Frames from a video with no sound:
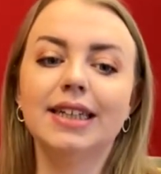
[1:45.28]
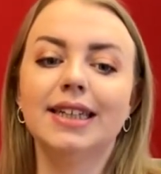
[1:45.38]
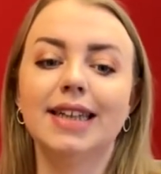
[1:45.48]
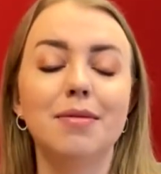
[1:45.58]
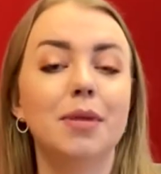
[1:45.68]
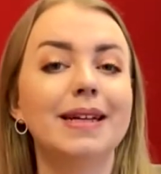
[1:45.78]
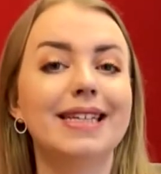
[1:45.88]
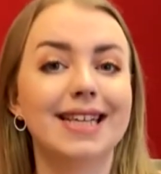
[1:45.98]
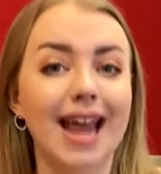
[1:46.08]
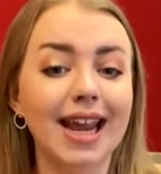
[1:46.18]
Tip number
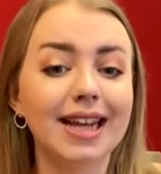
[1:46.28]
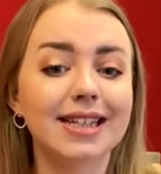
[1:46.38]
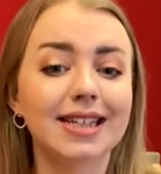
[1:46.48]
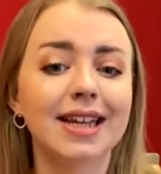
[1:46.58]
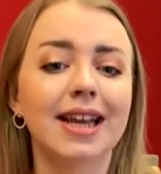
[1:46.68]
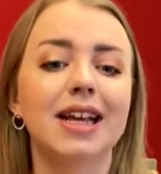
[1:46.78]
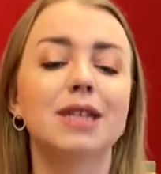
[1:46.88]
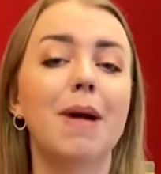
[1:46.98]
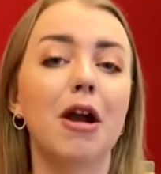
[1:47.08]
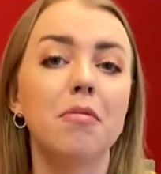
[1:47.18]
6,
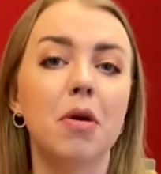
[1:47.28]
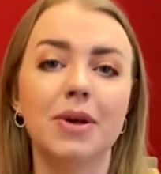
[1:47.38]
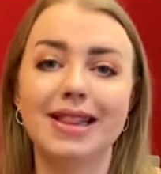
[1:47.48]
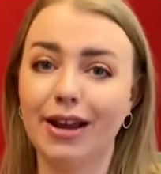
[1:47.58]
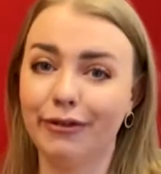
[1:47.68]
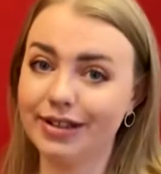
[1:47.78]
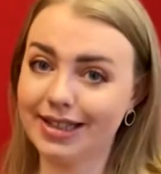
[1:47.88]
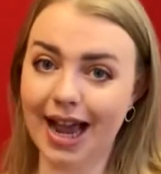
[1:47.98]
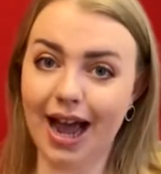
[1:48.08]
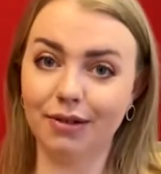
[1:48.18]
experiment with different
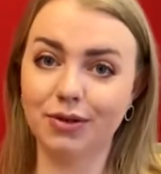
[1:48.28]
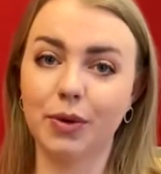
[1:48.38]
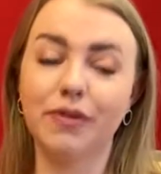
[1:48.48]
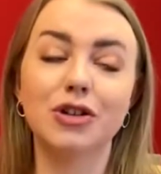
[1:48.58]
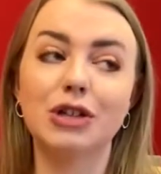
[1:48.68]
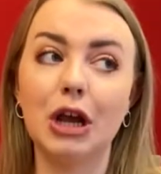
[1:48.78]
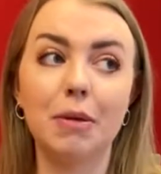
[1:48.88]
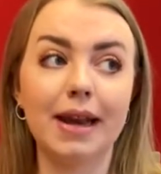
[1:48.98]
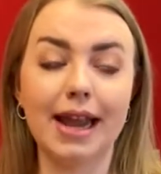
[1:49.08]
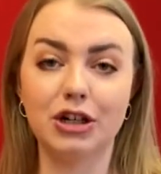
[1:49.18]
sounds. We've got so
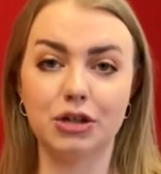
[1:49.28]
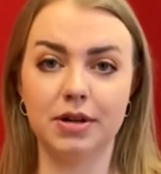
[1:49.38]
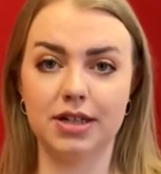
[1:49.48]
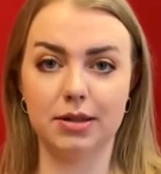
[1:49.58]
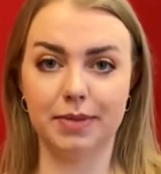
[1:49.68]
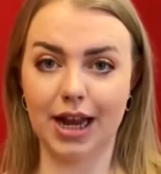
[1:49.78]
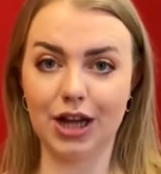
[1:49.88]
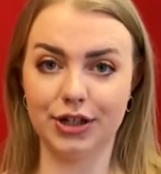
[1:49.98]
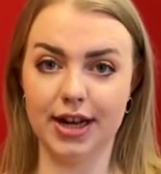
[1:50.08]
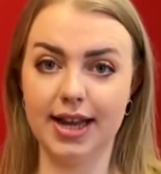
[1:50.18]
many instruments as
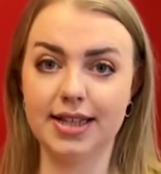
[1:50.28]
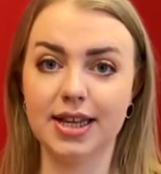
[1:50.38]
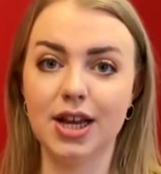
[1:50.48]
percussionists.